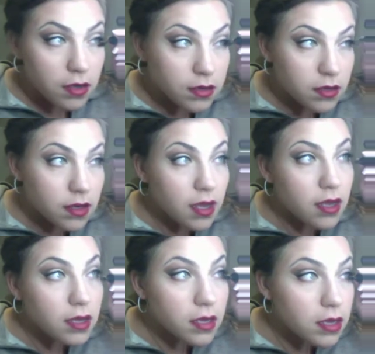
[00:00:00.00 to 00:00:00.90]

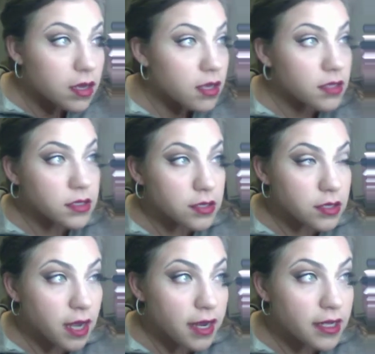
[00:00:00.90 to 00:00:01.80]
Okay. So you
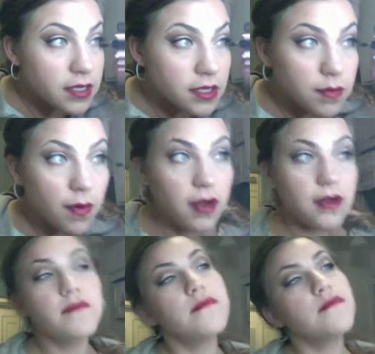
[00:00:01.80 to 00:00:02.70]
can add it to the
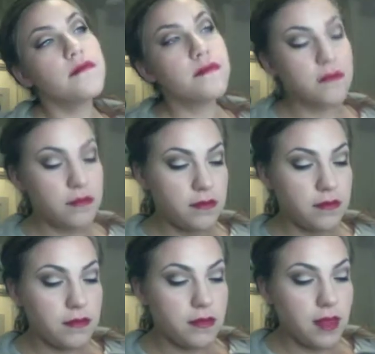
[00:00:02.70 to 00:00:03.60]
bottom
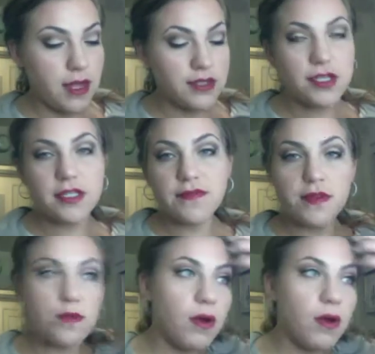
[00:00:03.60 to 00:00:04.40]
lashes if you